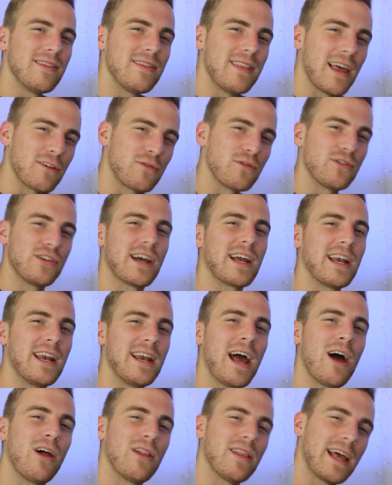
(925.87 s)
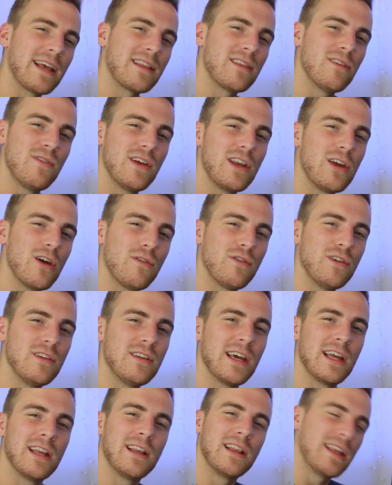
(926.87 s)
Thanks for checking it out. Like the video if you
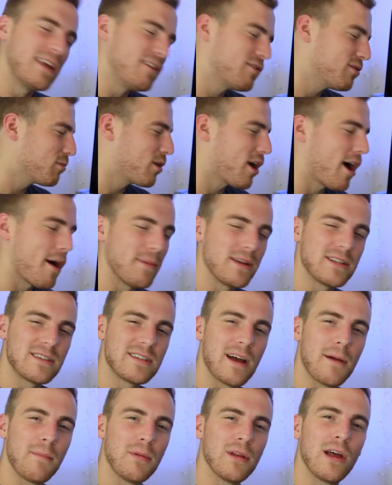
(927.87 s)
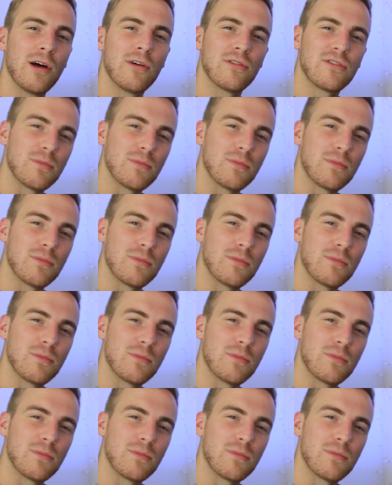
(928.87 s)
did. Leave some comments down below.